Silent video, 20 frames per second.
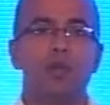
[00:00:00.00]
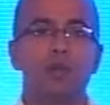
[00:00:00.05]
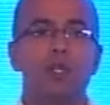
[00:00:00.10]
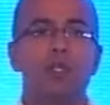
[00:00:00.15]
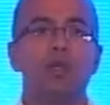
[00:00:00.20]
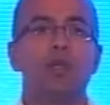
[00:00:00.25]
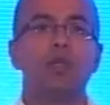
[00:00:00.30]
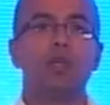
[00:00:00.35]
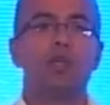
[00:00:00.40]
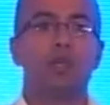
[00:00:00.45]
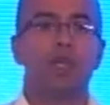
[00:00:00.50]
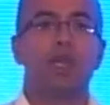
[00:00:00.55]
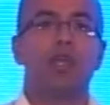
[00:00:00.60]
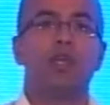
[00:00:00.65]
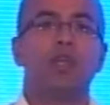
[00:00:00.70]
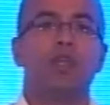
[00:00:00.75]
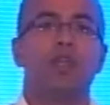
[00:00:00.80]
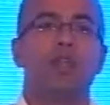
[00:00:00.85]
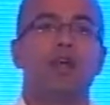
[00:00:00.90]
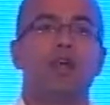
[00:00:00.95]
But
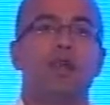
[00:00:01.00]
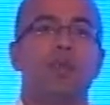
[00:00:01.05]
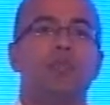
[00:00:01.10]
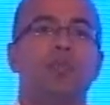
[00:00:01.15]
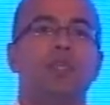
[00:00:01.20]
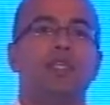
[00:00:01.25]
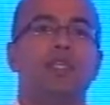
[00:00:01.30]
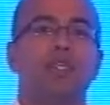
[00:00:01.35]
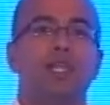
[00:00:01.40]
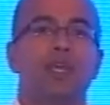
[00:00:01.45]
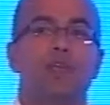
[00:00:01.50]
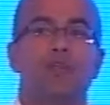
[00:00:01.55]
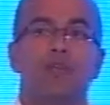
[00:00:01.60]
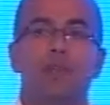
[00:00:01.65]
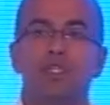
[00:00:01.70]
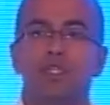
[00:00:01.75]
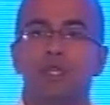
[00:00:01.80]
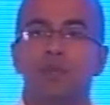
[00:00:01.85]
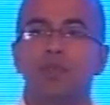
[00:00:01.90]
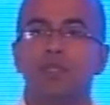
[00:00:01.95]
today there are companies like,
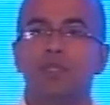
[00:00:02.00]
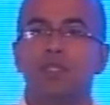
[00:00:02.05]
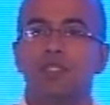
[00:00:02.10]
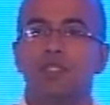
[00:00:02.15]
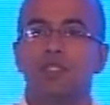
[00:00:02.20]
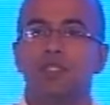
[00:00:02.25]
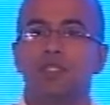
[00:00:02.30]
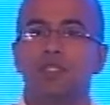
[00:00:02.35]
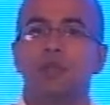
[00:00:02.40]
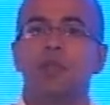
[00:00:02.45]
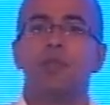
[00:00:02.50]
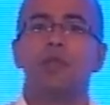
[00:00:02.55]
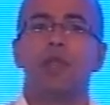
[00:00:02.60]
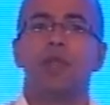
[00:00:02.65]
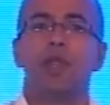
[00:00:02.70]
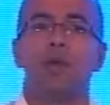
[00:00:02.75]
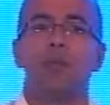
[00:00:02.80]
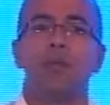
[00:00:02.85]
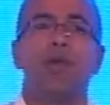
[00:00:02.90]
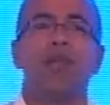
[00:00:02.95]
for example, there's a company
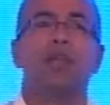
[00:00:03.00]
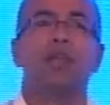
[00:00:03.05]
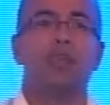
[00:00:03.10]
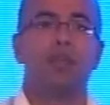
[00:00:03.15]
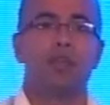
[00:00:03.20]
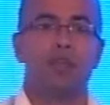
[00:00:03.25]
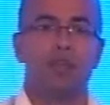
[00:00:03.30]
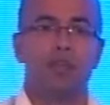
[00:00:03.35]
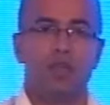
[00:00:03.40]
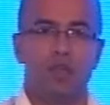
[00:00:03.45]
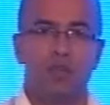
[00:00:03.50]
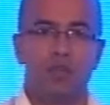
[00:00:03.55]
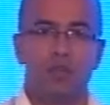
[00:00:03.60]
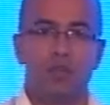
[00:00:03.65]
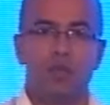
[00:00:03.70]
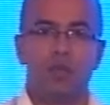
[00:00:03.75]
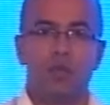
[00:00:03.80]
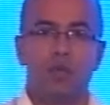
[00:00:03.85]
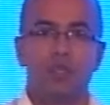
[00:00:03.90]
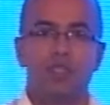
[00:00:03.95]
called Amagi,
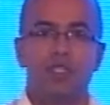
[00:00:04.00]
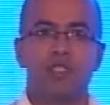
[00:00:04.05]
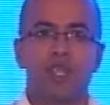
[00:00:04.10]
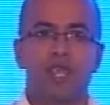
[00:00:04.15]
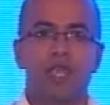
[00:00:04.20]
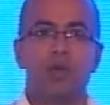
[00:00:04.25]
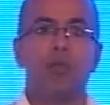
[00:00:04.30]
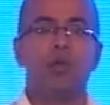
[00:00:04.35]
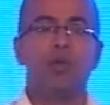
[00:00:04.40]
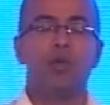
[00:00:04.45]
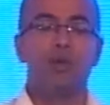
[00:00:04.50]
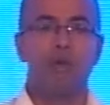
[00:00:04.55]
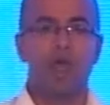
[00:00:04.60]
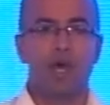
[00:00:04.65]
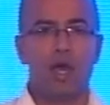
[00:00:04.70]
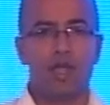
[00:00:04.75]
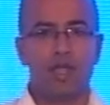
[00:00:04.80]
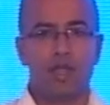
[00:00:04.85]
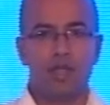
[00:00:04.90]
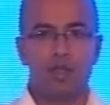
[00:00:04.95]
which is able to
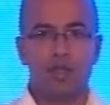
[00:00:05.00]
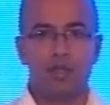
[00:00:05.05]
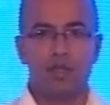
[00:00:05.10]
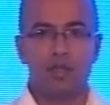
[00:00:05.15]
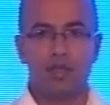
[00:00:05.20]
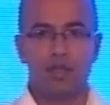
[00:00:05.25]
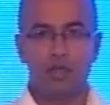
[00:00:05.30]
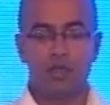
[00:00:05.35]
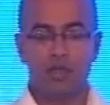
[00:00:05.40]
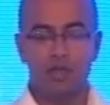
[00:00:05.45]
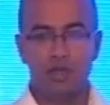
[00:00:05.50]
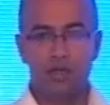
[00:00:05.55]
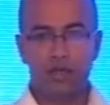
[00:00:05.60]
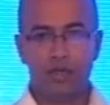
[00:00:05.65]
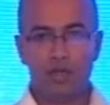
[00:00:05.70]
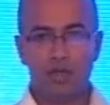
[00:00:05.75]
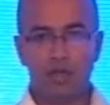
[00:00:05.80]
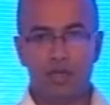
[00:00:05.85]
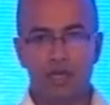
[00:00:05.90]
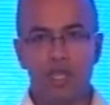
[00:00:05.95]
target
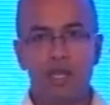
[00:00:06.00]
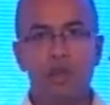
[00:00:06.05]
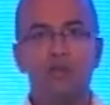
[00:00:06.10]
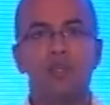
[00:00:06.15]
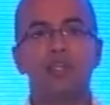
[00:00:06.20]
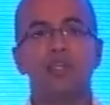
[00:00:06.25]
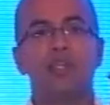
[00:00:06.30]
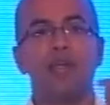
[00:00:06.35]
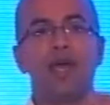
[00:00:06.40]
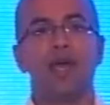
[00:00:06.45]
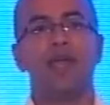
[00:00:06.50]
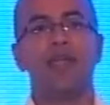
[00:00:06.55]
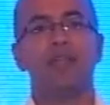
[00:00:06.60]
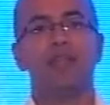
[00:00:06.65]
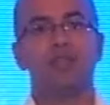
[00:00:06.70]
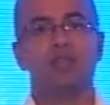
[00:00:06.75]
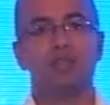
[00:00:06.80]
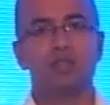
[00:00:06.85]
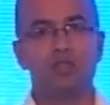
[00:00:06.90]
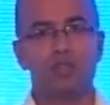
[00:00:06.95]
television
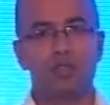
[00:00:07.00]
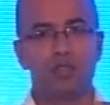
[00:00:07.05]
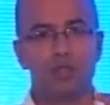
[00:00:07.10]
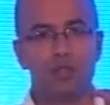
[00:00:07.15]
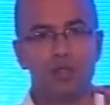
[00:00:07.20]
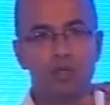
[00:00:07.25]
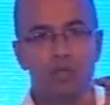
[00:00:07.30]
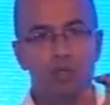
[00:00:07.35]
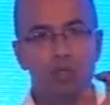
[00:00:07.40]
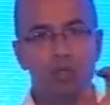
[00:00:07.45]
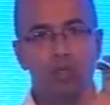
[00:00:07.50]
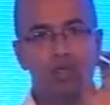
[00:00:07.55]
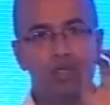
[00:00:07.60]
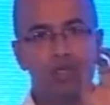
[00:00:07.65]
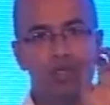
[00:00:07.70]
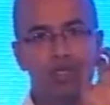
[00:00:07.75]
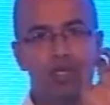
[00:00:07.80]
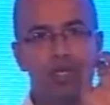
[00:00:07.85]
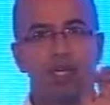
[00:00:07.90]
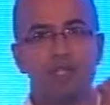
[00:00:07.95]
ads to
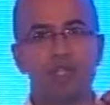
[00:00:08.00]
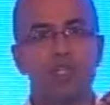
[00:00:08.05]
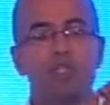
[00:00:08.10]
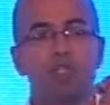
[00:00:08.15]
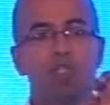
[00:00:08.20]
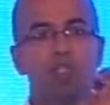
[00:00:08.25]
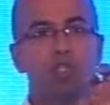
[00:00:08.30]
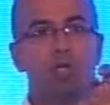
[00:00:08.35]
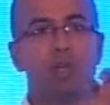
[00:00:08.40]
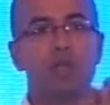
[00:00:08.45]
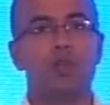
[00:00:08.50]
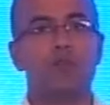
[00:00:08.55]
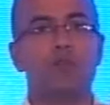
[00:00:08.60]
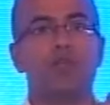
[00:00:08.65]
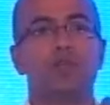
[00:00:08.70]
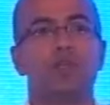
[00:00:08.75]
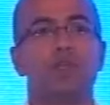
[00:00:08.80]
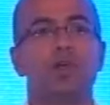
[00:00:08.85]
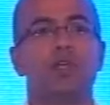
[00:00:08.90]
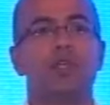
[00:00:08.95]
certain
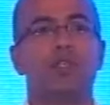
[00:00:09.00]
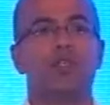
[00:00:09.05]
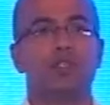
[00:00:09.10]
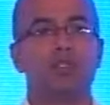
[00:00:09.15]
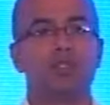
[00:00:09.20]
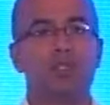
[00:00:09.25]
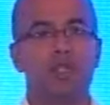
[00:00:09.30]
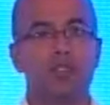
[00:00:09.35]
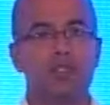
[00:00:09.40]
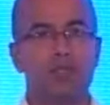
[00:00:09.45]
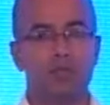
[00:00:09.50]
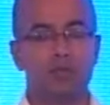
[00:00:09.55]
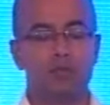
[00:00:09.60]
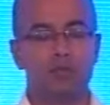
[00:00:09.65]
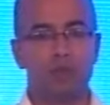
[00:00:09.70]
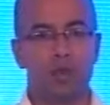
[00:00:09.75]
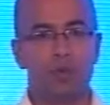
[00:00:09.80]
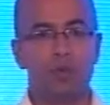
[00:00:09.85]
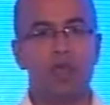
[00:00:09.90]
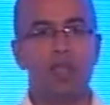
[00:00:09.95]
geographic locations, as in
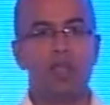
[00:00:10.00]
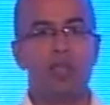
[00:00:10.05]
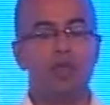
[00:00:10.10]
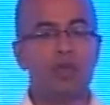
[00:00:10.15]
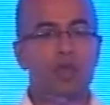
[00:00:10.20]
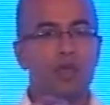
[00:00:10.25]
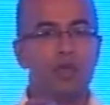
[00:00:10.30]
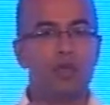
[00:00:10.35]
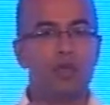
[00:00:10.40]
probably